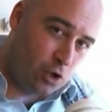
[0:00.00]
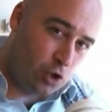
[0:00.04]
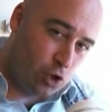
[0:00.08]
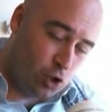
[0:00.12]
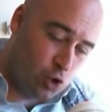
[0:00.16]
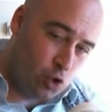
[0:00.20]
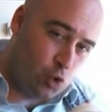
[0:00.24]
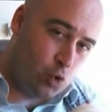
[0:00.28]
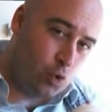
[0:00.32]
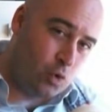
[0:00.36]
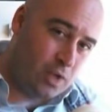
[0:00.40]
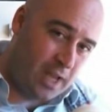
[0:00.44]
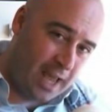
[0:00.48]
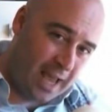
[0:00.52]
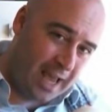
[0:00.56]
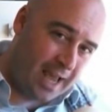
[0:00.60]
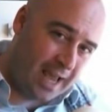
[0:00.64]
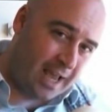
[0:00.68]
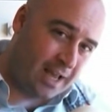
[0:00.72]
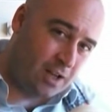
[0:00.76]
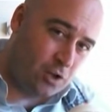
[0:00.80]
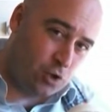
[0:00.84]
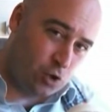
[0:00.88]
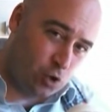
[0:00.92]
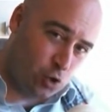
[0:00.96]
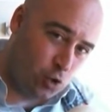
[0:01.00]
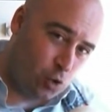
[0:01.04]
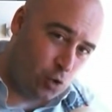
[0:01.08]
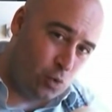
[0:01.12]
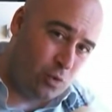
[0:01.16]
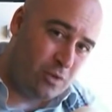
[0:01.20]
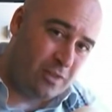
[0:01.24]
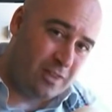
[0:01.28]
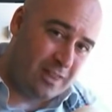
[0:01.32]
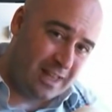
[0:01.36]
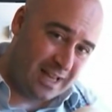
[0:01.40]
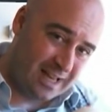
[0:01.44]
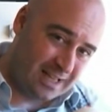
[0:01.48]
You can
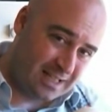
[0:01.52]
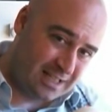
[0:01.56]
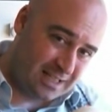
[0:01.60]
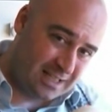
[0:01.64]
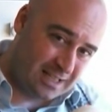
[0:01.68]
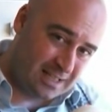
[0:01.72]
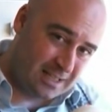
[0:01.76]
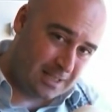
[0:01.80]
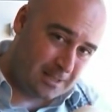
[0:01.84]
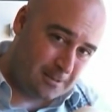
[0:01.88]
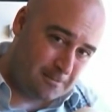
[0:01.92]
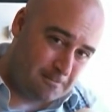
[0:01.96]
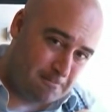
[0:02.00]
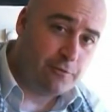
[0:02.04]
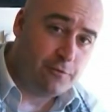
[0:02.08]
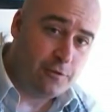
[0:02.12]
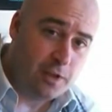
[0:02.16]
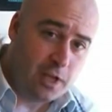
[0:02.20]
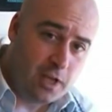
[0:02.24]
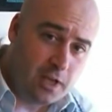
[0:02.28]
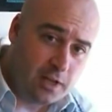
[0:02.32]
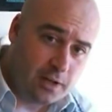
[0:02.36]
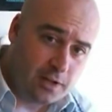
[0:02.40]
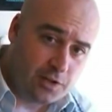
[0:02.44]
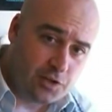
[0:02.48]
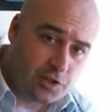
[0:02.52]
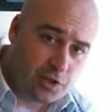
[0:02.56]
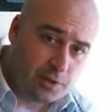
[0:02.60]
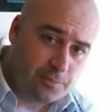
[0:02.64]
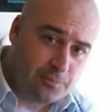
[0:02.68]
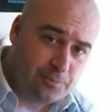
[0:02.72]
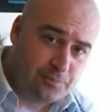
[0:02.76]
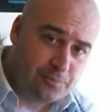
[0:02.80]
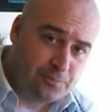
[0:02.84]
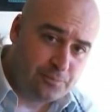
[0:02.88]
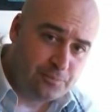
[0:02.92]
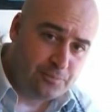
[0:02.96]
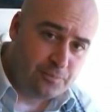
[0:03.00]
do this.
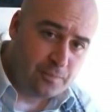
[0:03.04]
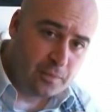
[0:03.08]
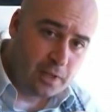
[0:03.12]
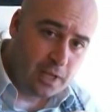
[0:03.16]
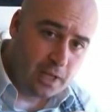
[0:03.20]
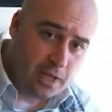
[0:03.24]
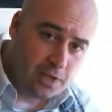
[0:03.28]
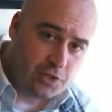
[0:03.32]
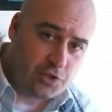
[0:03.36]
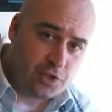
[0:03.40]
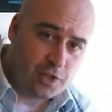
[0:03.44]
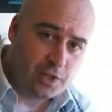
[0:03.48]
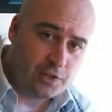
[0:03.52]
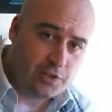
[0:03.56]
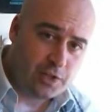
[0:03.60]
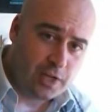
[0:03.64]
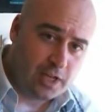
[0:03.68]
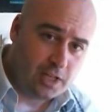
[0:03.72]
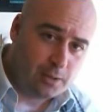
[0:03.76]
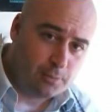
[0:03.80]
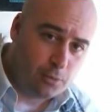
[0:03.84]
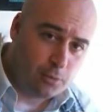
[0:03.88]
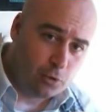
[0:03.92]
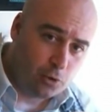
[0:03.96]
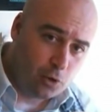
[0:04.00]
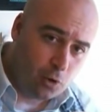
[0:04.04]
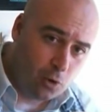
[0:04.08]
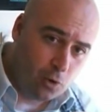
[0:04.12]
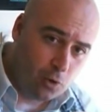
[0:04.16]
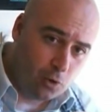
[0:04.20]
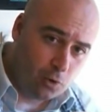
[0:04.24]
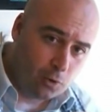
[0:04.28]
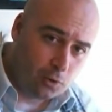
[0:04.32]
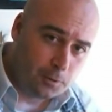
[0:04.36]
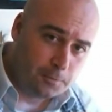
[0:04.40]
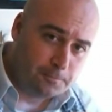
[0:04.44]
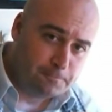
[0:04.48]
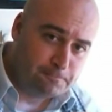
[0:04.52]
Veganism is an attainable
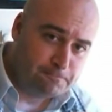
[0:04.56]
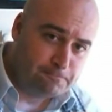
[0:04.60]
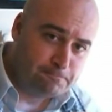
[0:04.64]
goal.